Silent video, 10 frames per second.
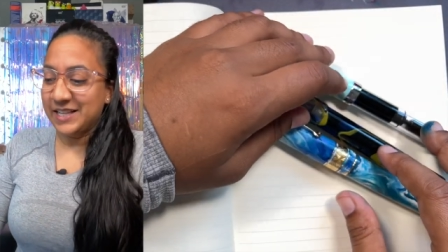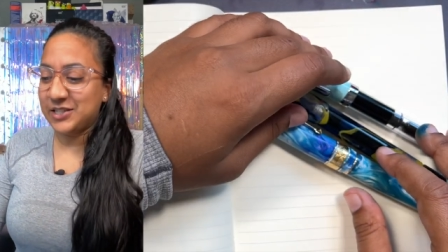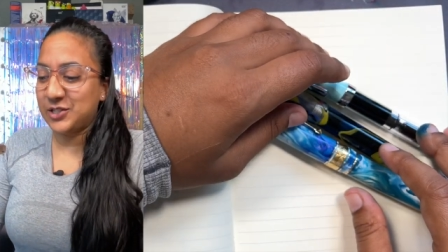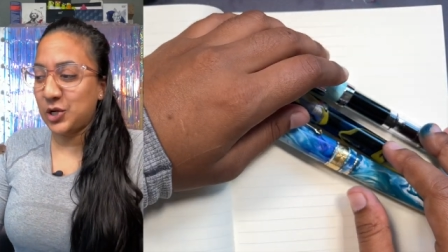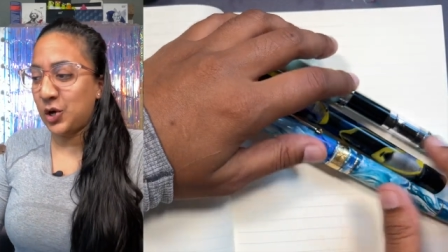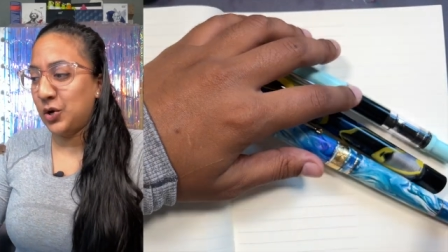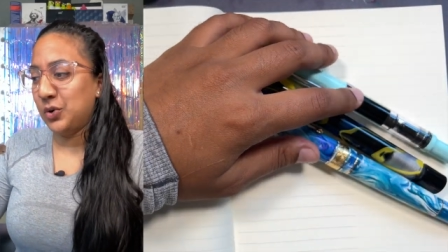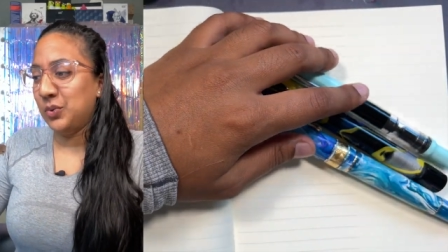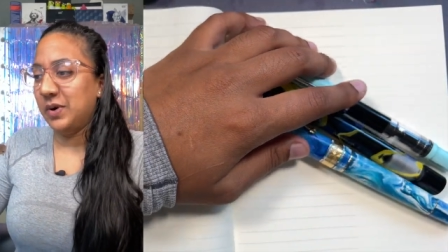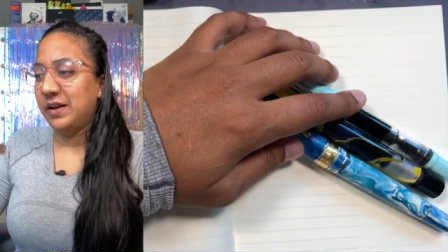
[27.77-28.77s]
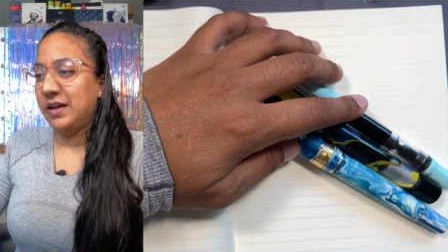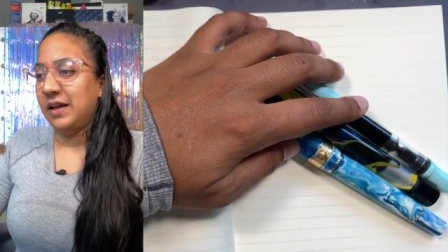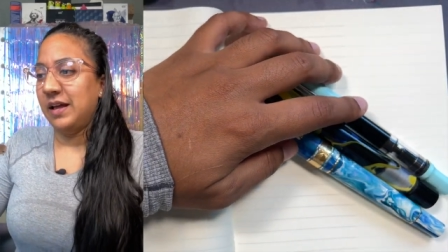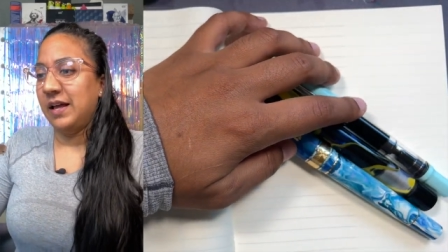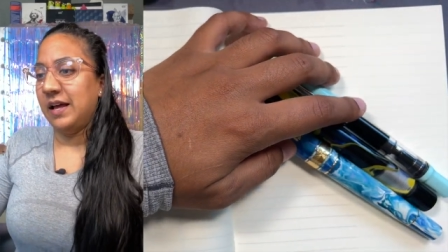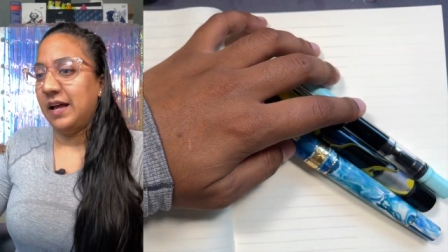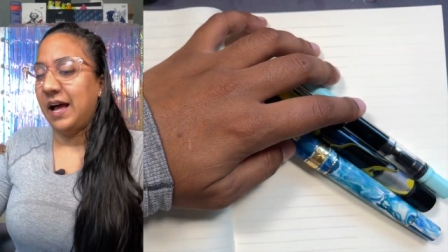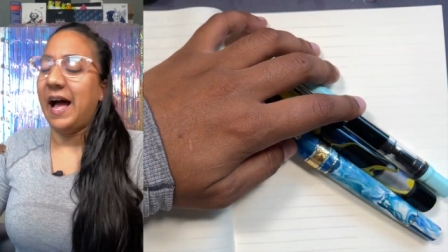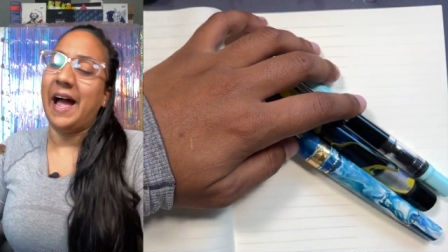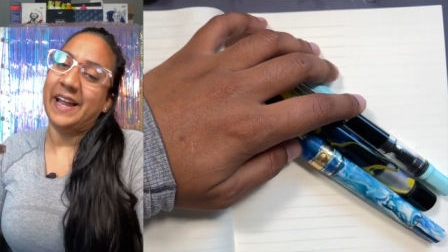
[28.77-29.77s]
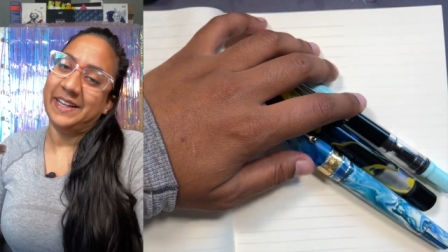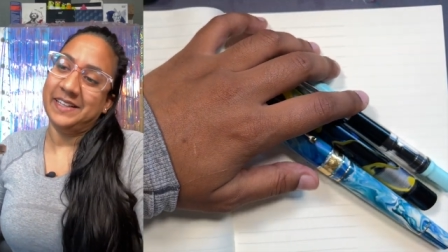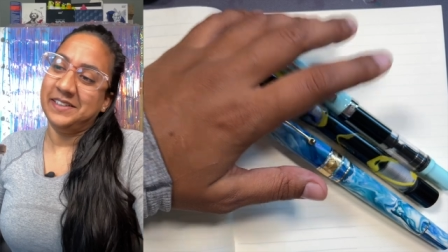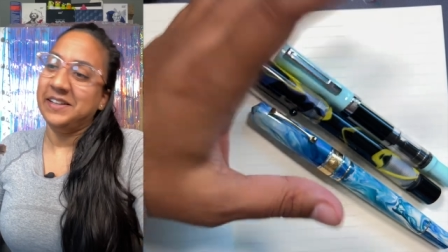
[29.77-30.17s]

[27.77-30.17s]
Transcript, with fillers: So, hi.